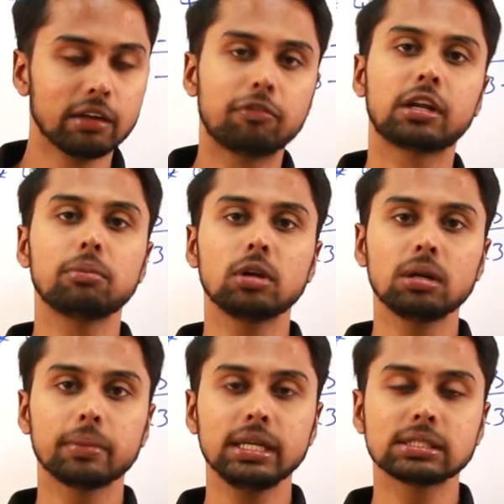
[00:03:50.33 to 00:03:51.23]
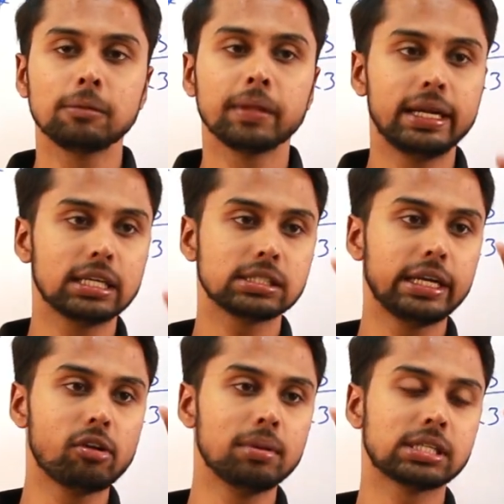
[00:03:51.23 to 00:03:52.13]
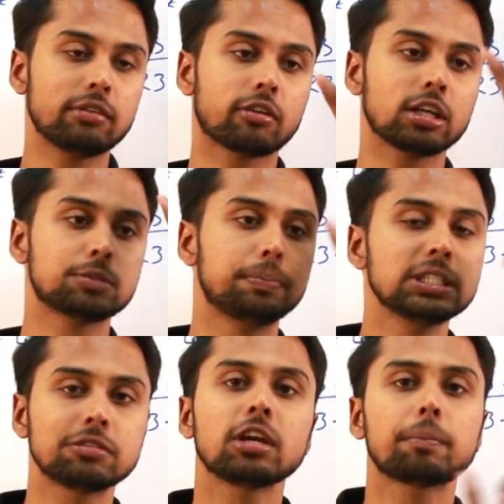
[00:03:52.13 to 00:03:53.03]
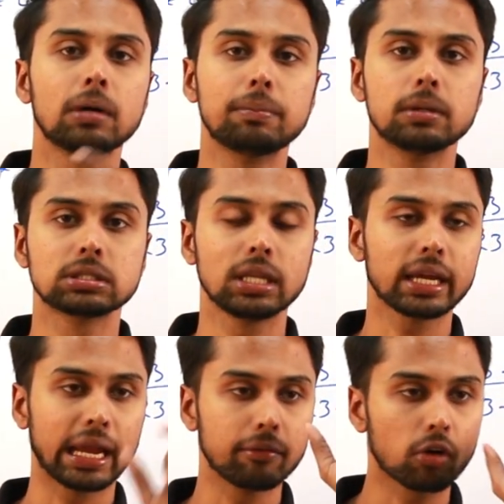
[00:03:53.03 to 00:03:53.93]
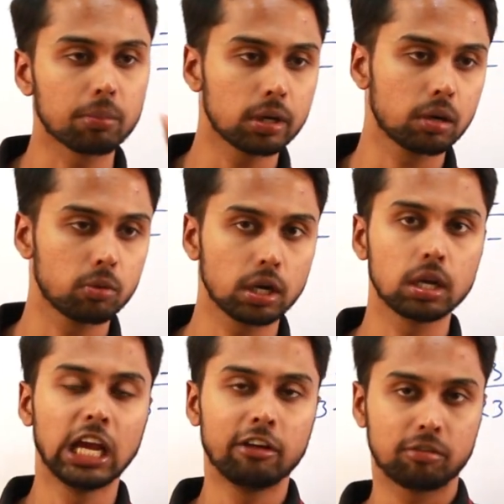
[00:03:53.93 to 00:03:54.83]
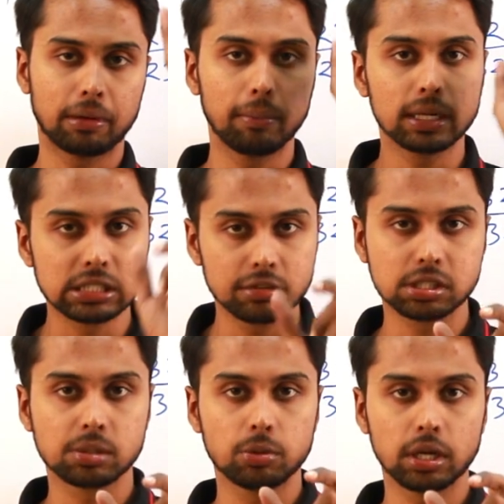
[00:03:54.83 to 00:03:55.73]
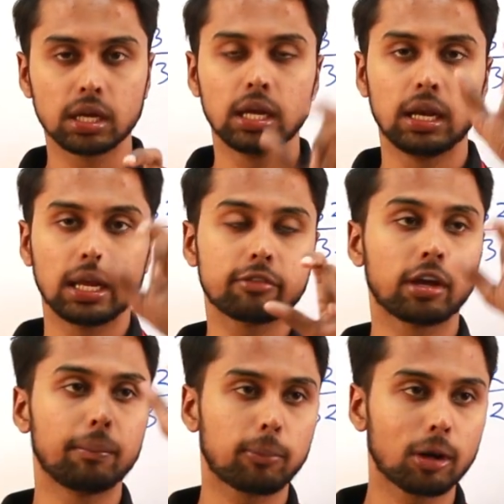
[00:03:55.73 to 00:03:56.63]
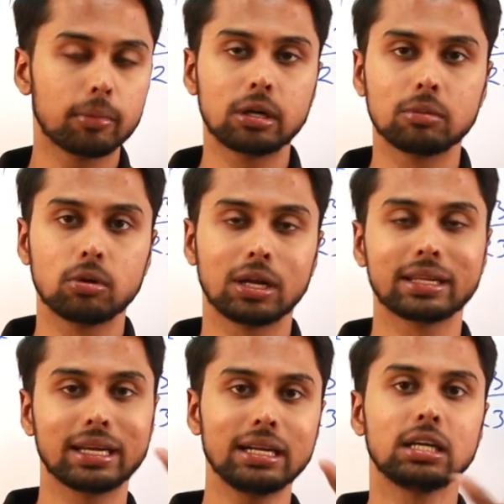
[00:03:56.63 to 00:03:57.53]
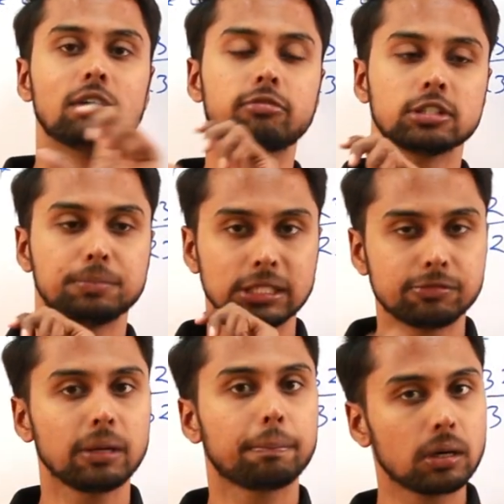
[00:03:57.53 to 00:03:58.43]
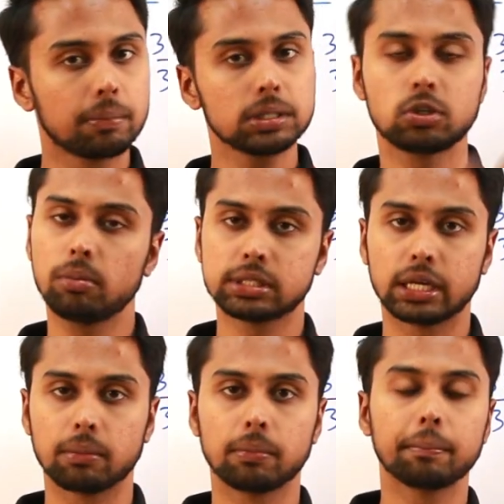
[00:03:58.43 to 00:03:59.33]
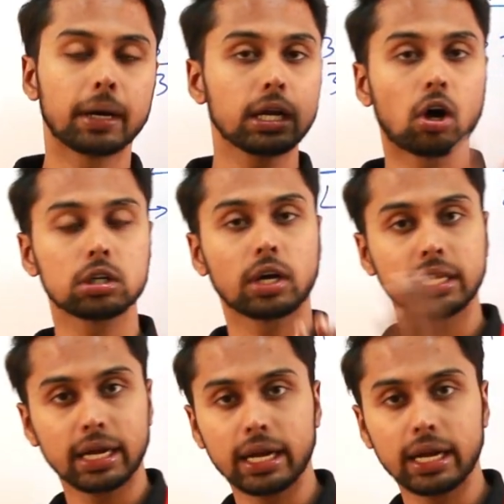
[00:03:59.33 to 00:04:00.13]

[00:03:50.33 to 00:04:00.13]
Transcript: if tribunal means, it will be set for a specific purpose, like environment tribunal, for public service tribunal, like for employment tribunal, like that. For specific purpose, it will be set up. By, on the other